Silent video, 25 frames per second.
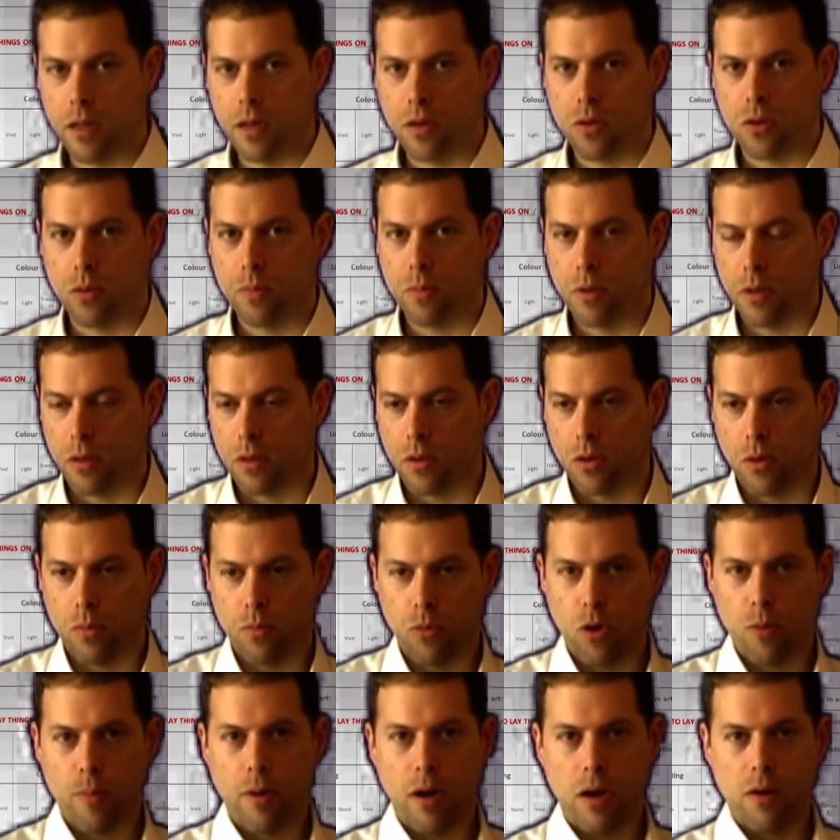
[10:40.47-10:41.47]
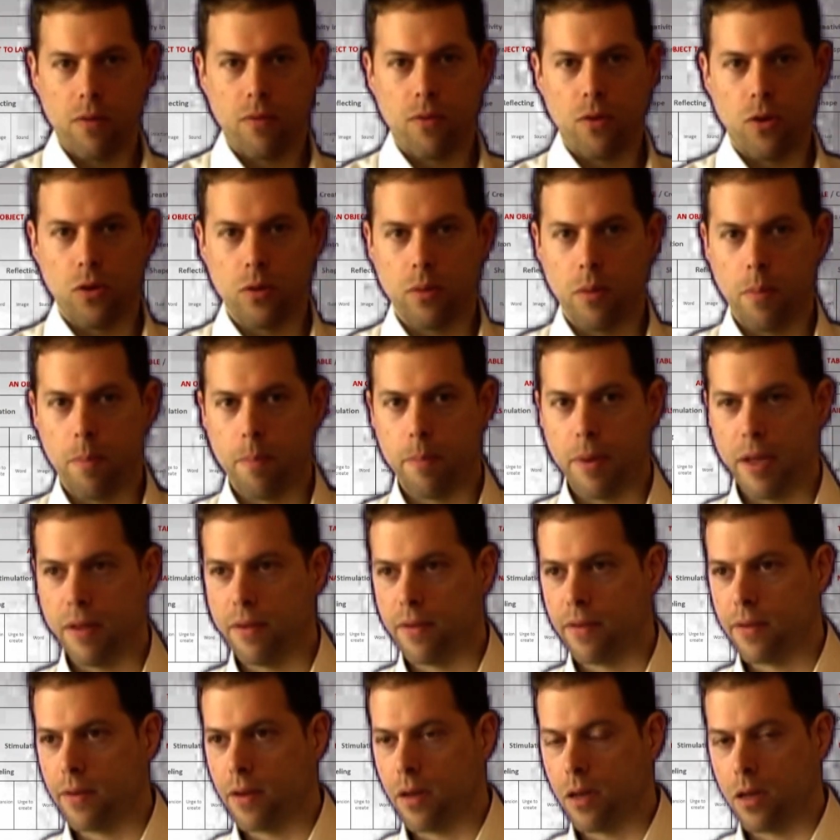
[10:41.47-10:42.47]
It could be your mobile phone,
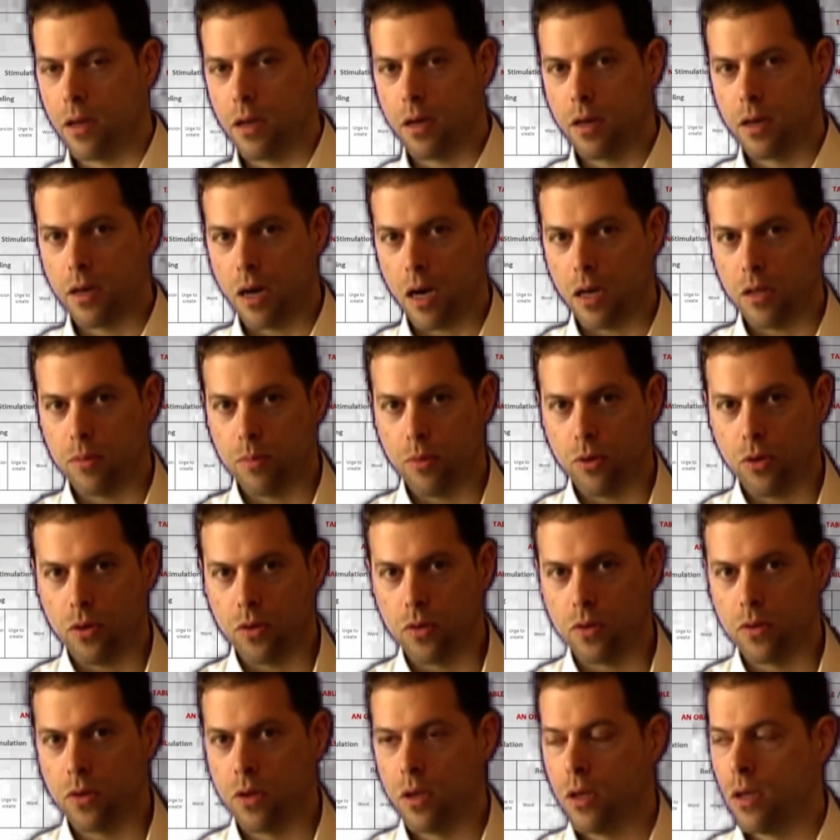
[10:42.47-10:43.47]
pencil, cardboard.